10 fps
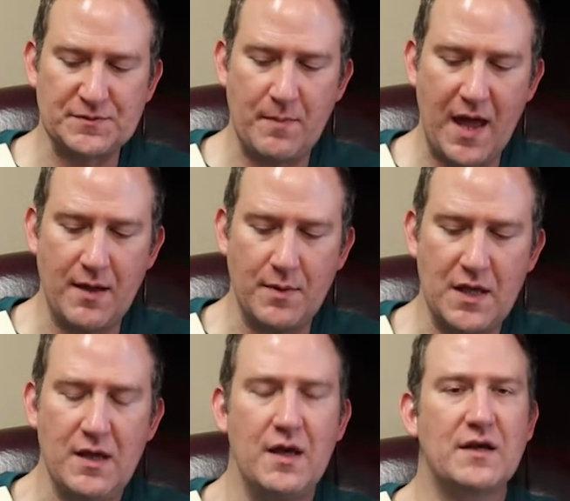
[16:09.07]

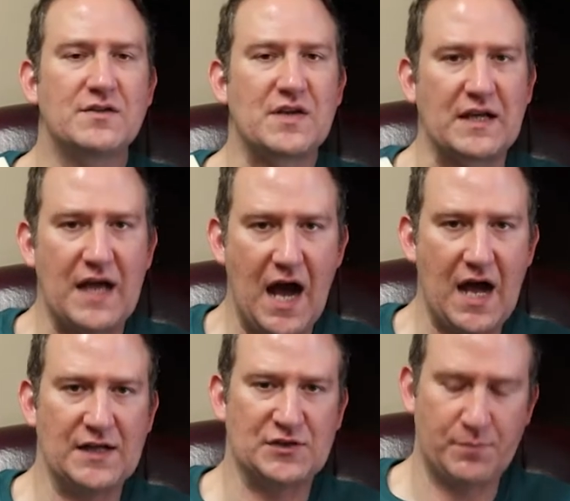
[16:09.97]
baby to
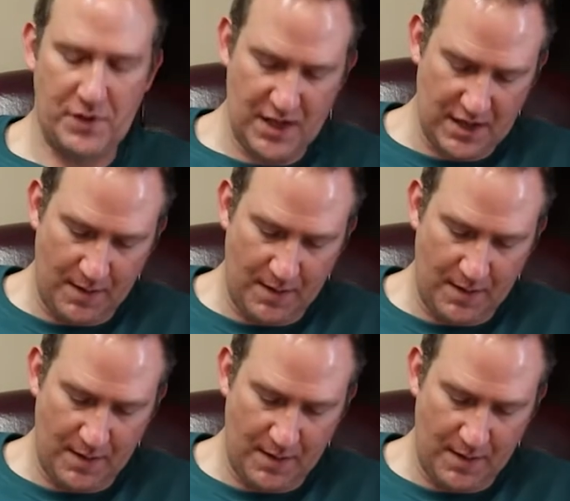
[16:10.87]
God's plan.